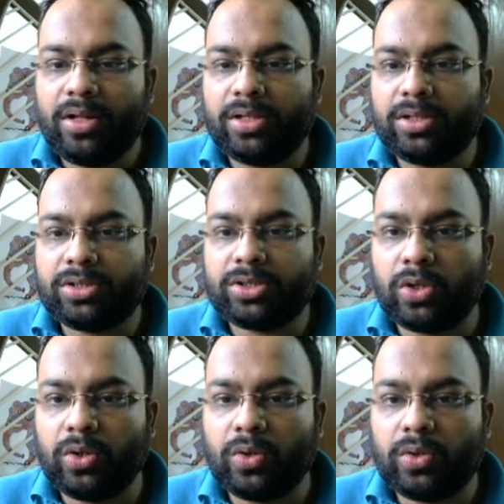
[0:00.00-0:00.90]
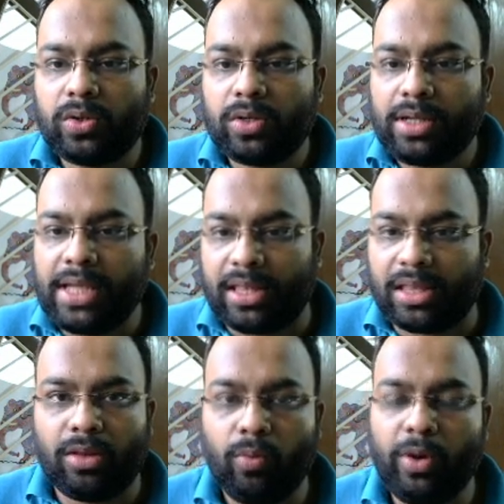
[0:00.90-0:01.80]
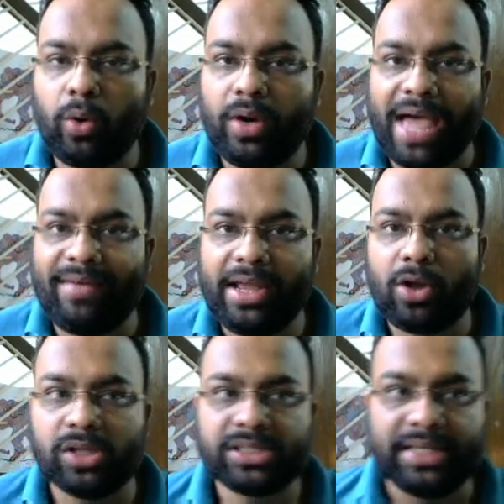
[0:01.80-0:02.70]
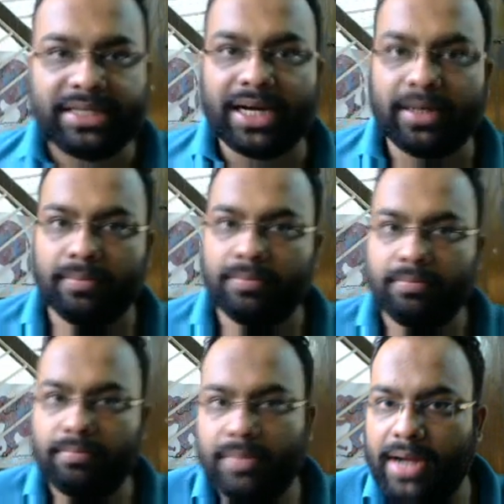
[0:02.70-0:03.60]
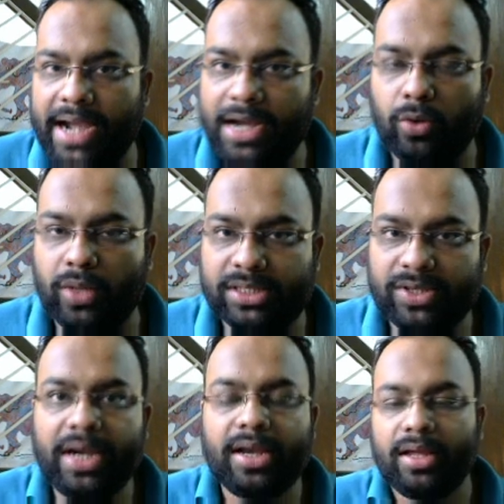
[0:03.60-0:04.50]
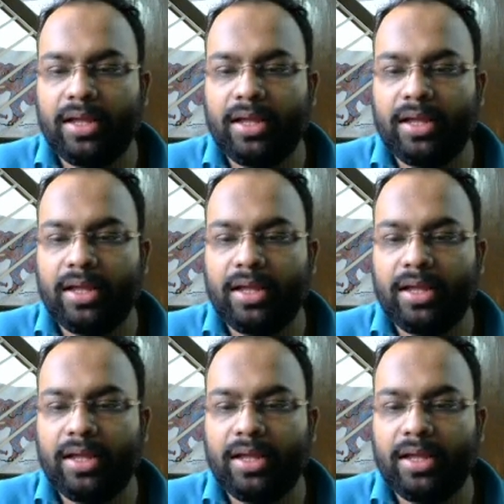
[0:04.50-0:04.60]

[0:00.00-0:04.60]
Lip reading: So yes, we don't have any constant term added to this, right?